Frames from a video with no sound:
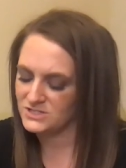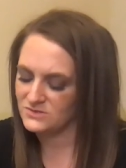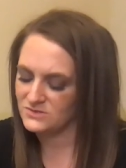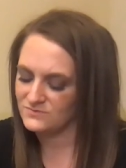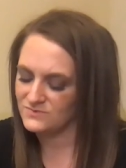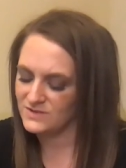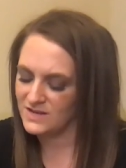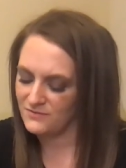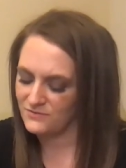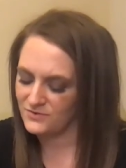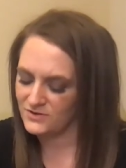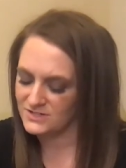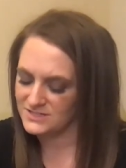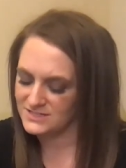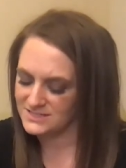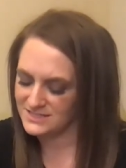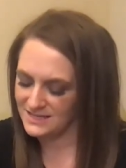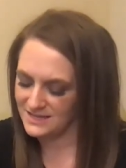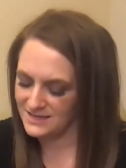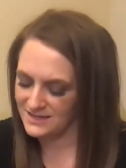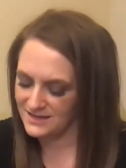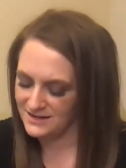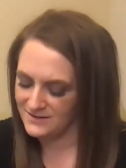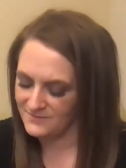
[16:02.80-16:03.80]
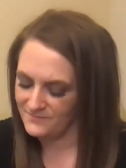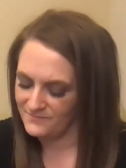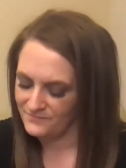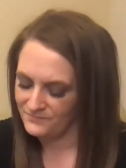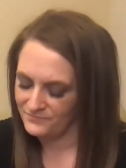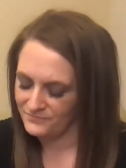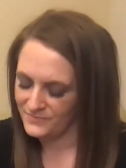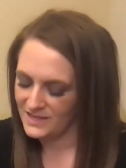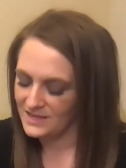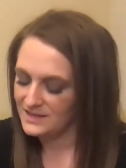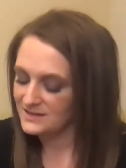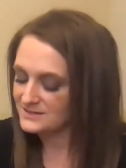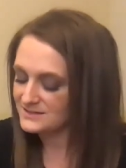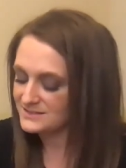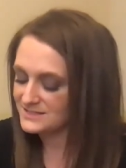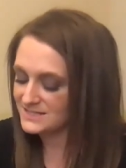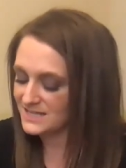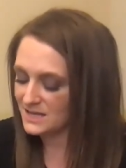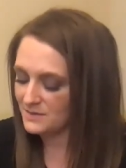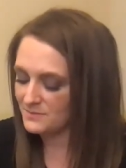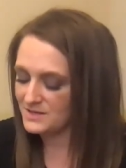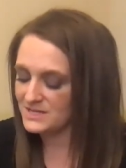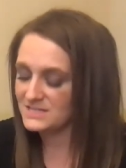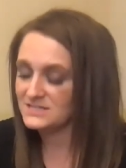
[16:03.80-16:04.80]
you've never seen.
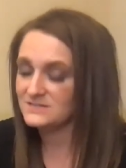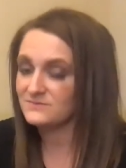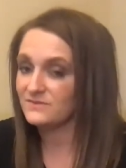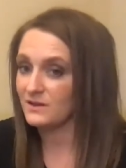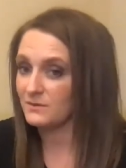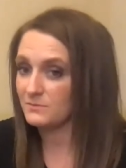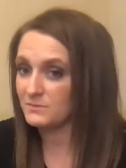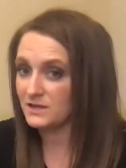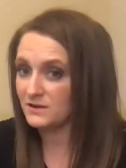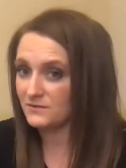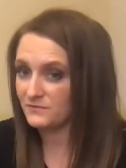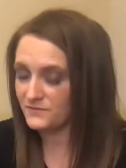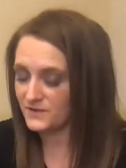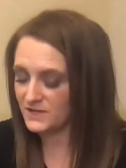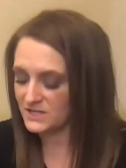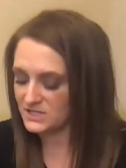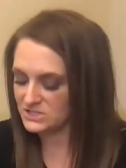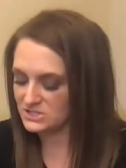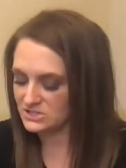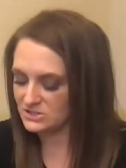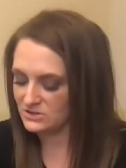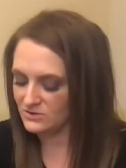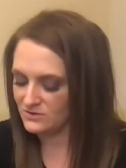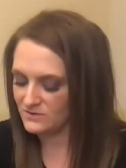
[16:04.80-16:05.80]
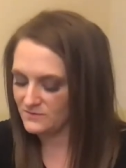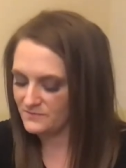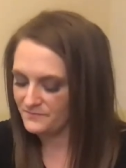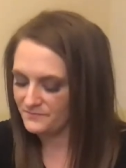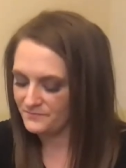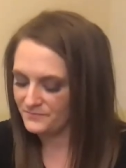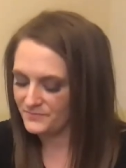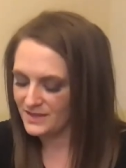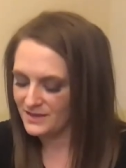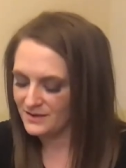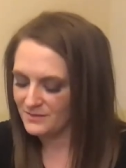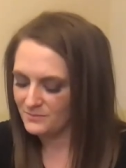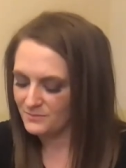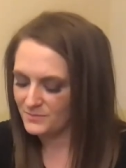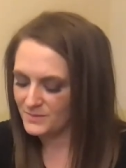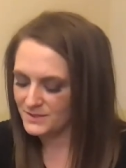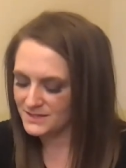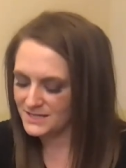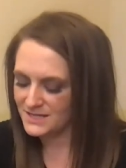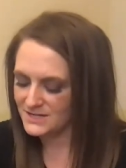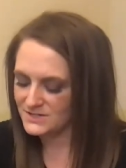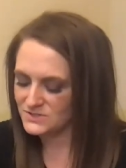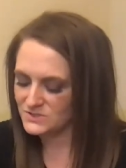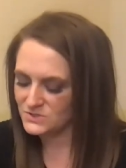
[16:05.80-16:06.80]
Sam and his family are fictional, but
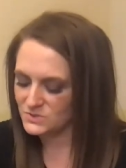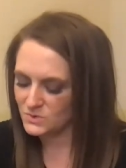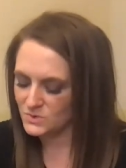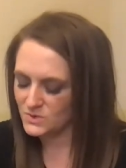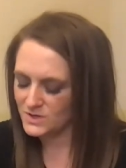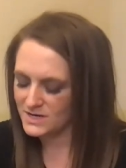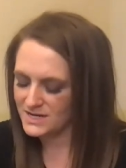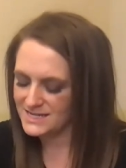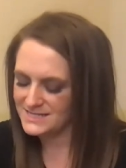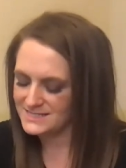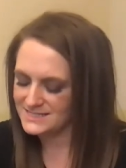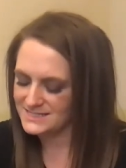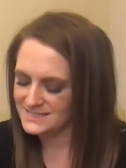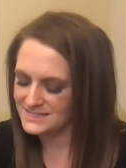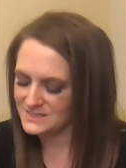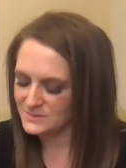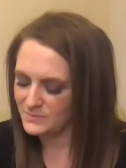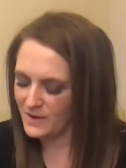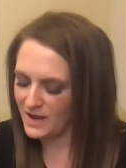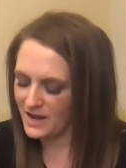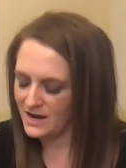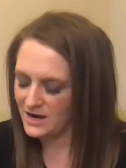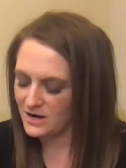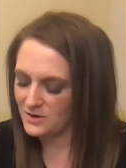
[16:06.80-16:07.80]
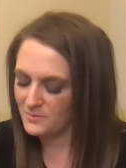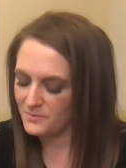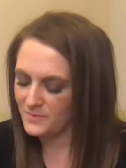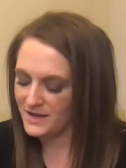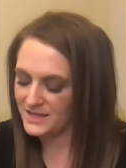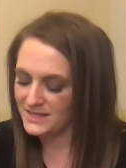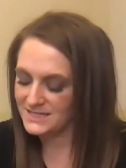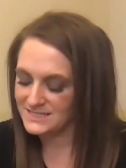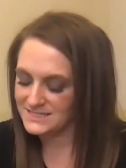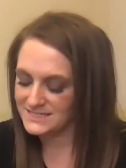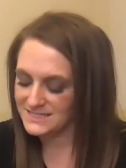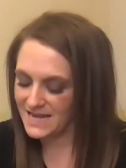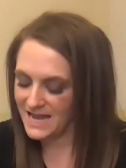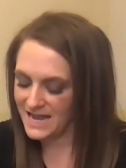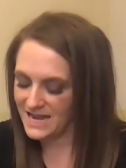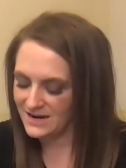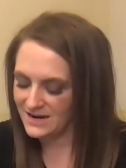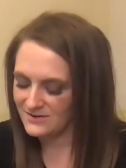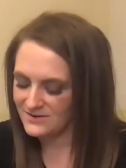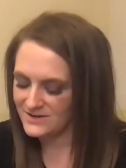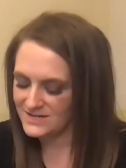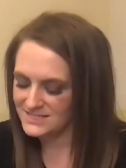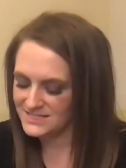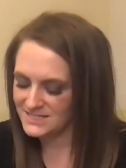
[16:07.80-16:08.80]
their story is inspired by the
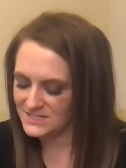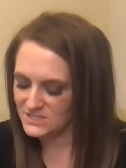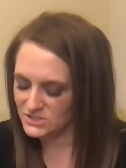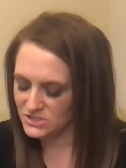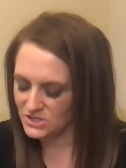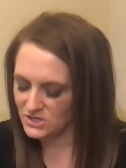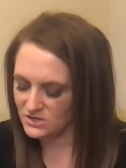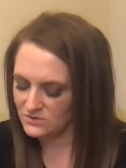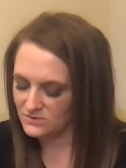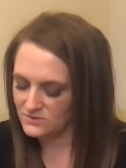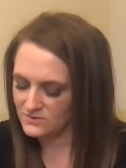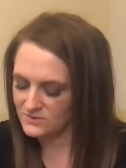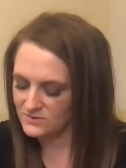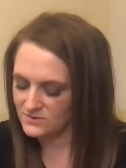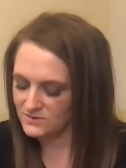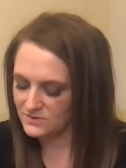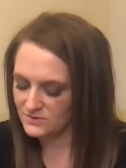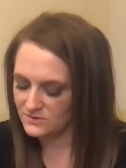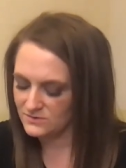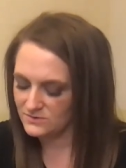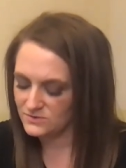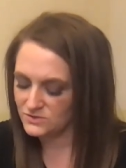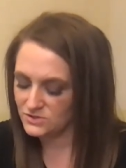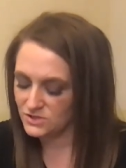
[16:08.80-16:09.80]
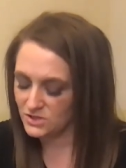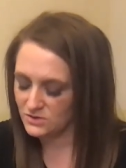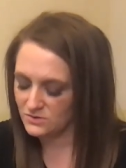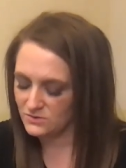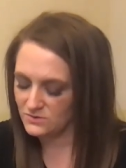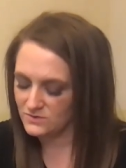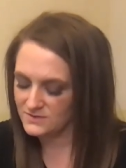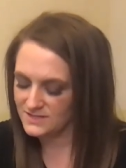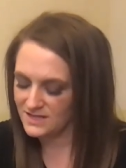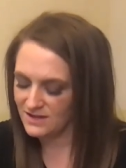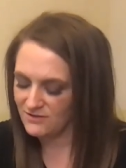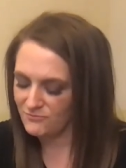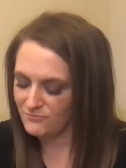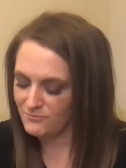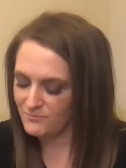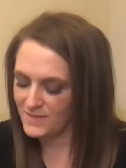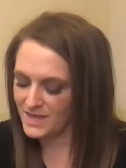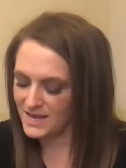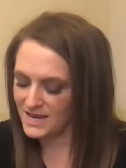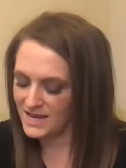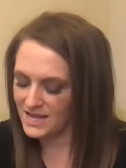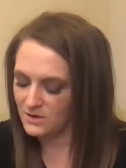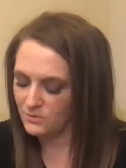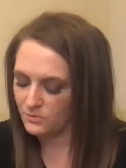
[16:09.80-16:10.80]
diaries and journal, journals of
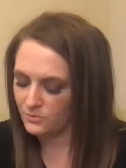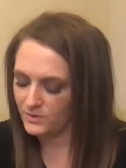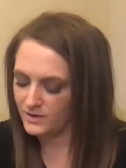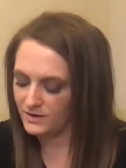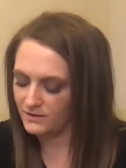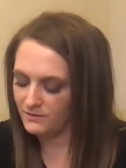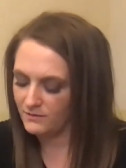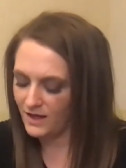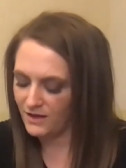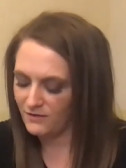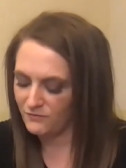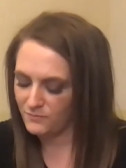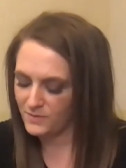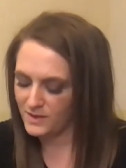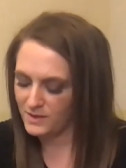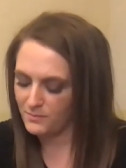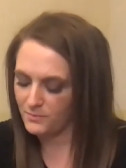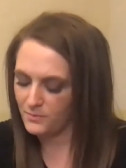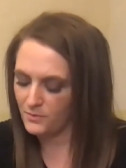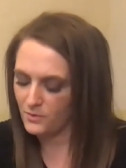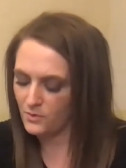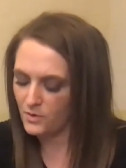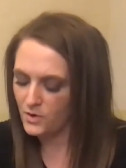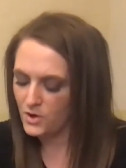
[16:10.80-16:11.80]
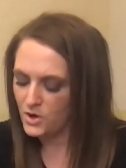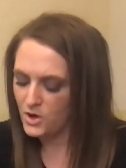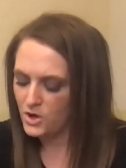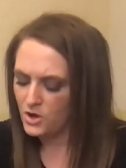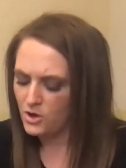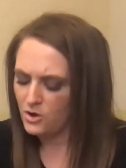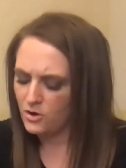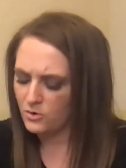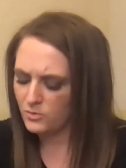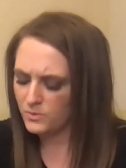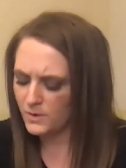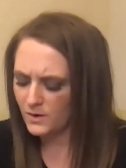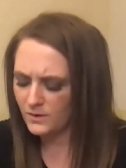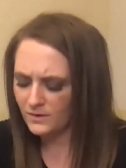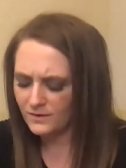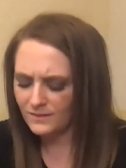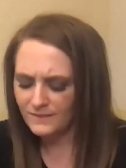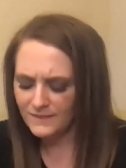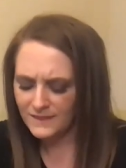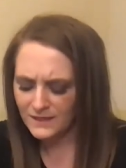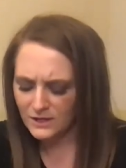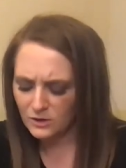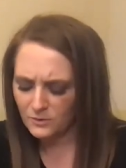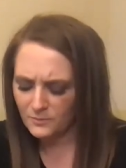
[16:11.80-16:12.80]
many real life people who wrote a
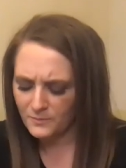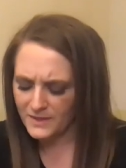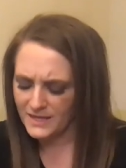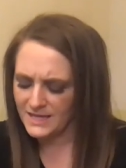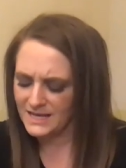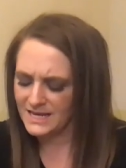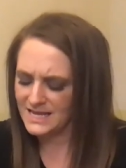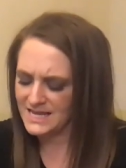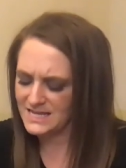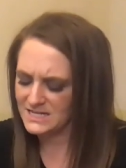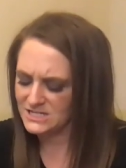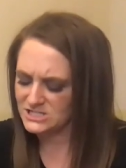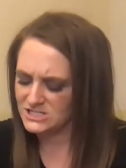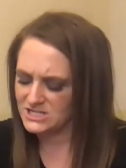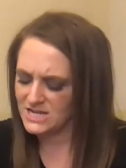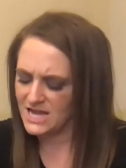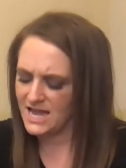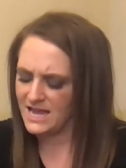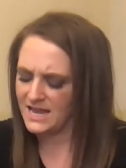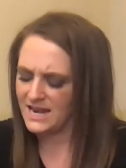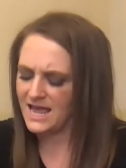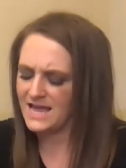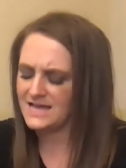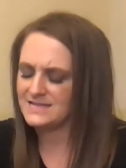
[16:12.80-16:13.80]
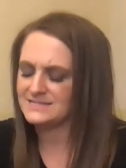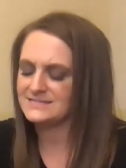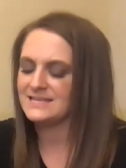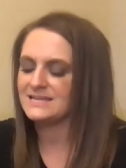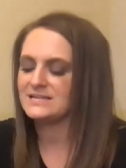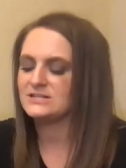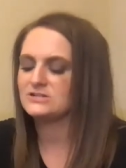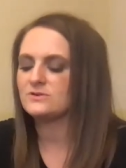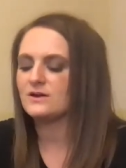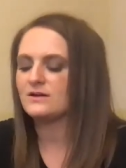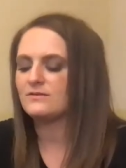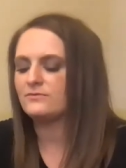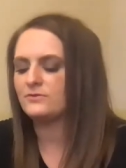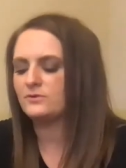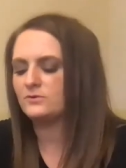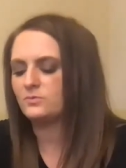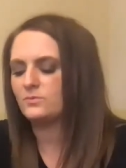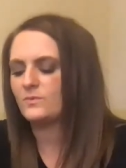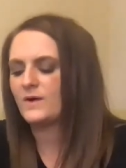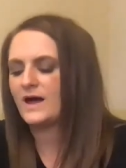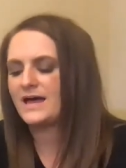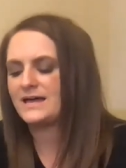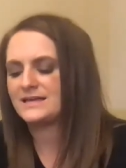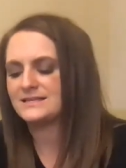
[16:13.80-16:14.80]
little bit each night as they
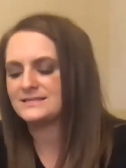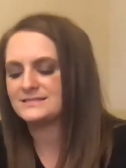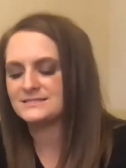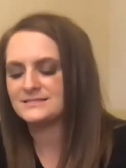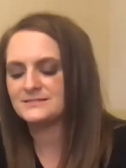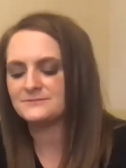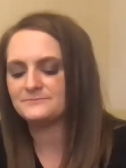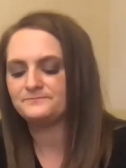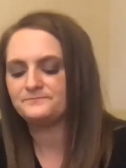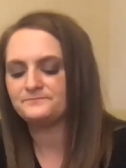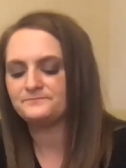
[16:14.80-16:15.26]
traveled west